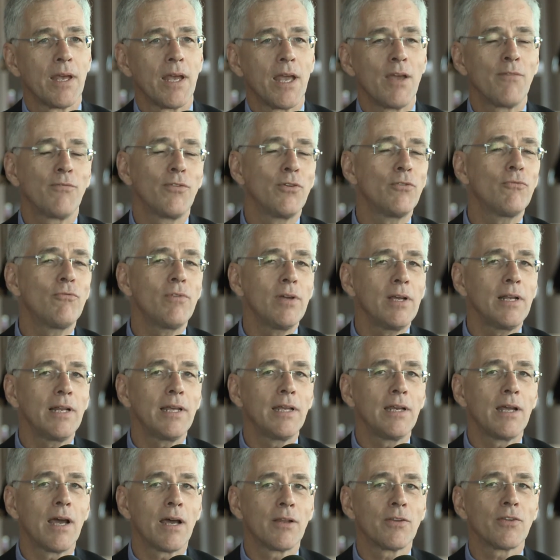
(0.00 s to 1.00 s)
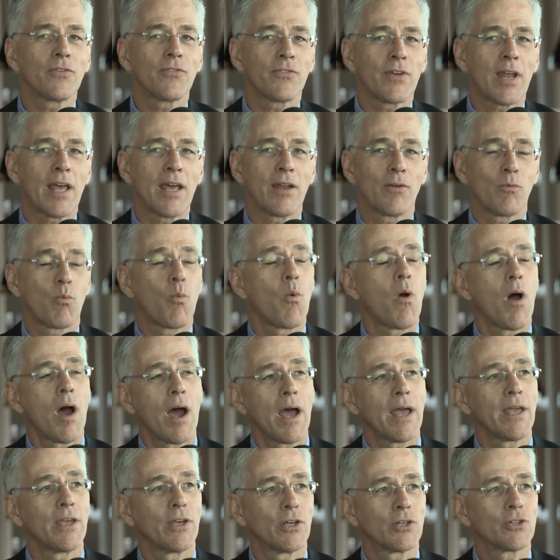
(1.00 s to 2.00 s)
If you really understand
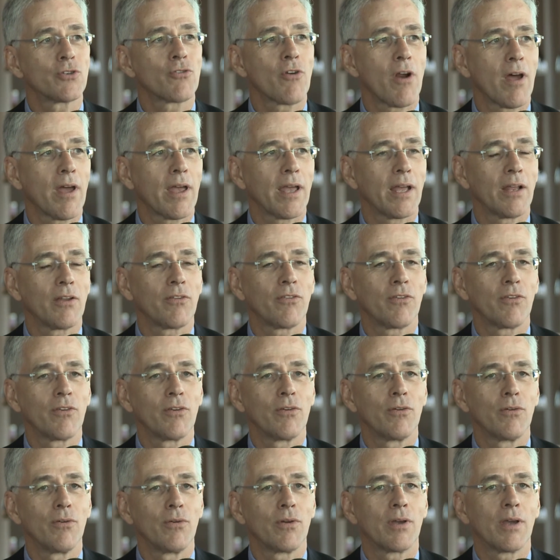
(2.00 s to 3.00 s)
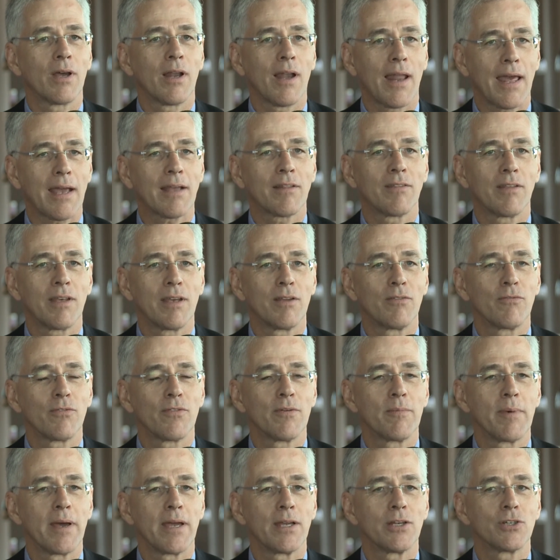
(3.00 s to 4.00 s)
why you're trying to collect the
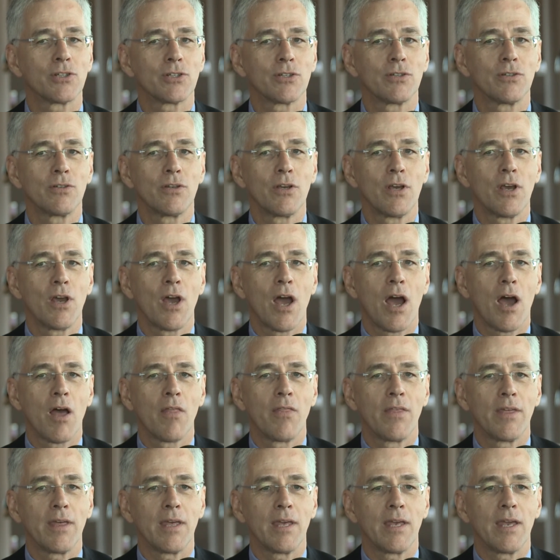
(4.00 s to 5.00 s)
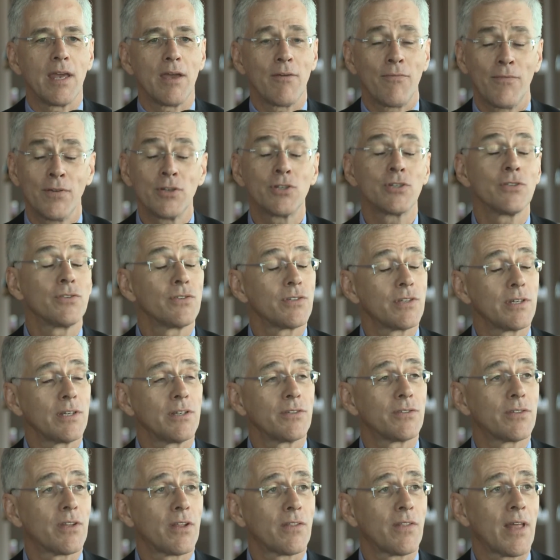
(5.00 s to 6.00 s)
information, the
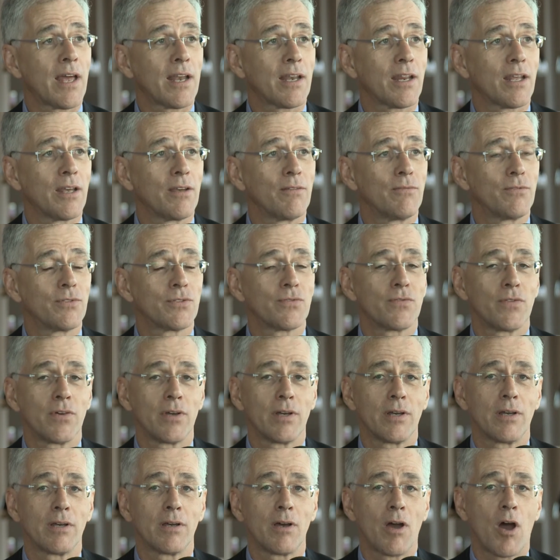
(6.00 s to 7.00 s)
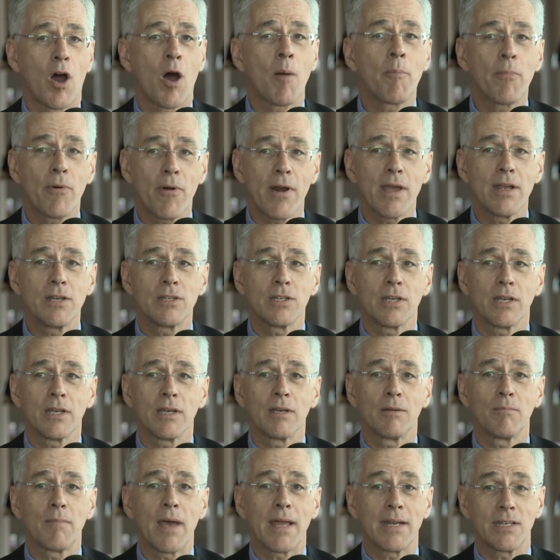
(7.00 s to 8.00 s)
efficiencies that that gives for operating
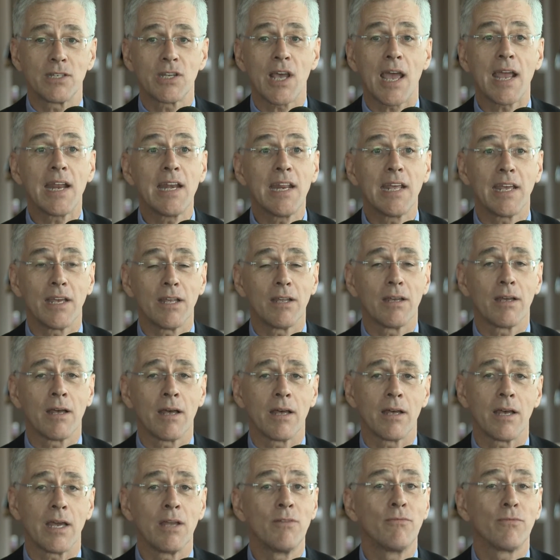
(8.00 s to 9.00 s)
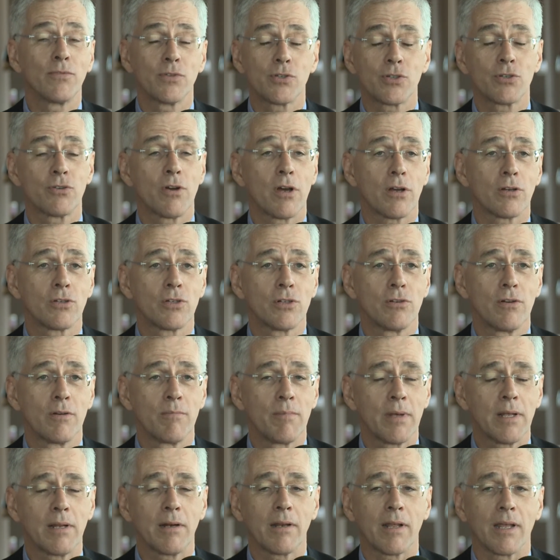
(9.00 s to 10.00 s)
and maintaining infrastructure and
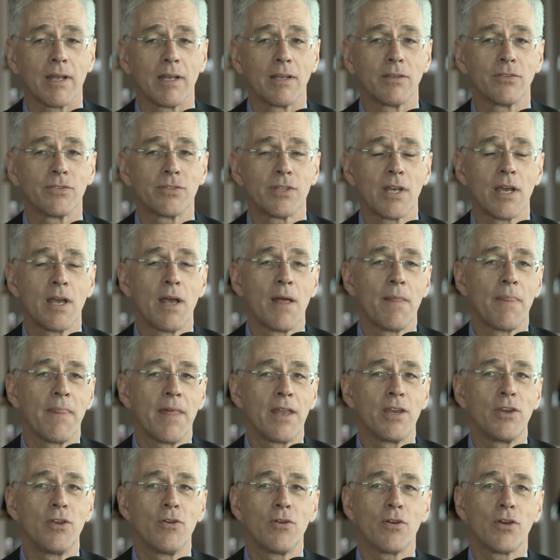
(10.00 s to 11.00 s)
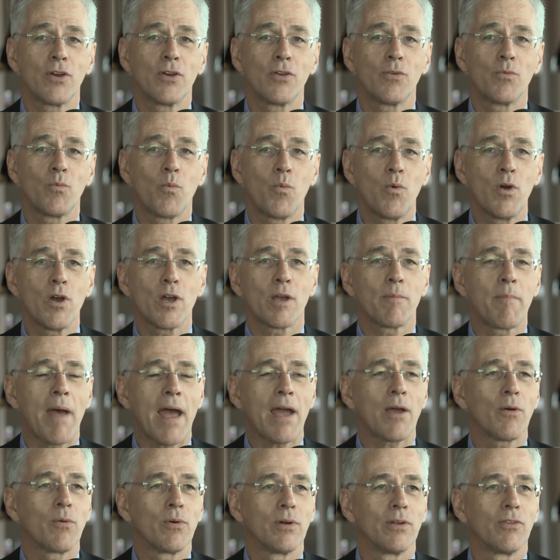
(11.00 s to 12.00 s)
buildings, then you can work
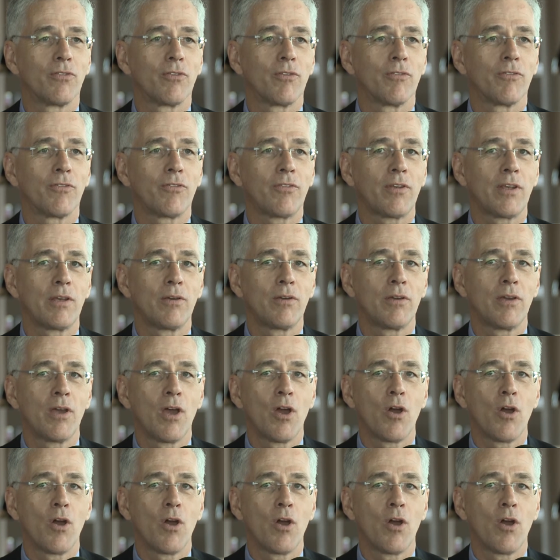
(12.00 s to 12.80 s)
backwards and see